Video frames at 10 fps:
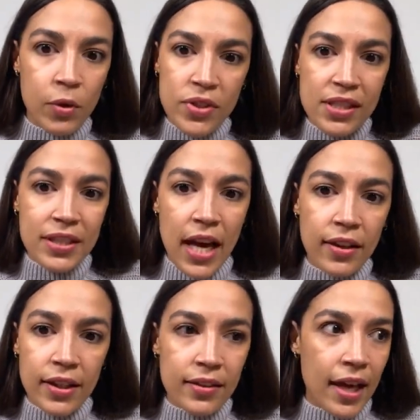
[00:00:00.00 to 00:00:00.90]
He wasn't
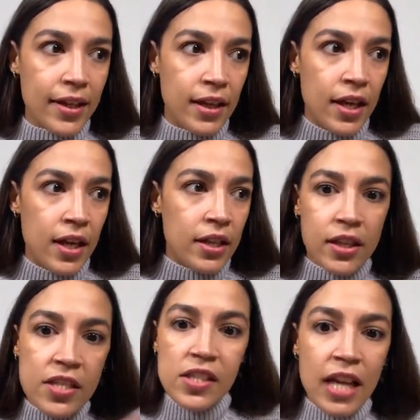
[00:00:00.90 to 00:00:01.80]
yelling like,
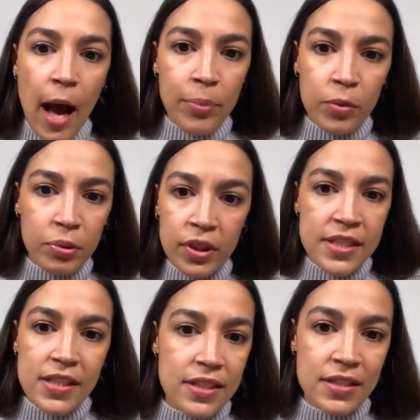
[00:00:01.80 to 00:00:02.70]
"This is Capitol
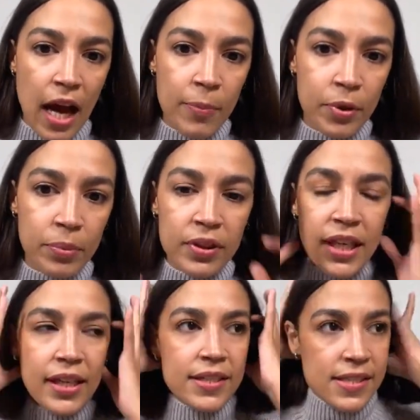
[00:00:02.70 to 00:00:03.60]
Police, this is Capitol
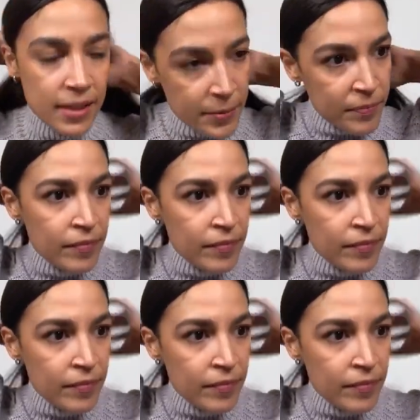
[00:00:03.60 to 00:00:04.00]
Police."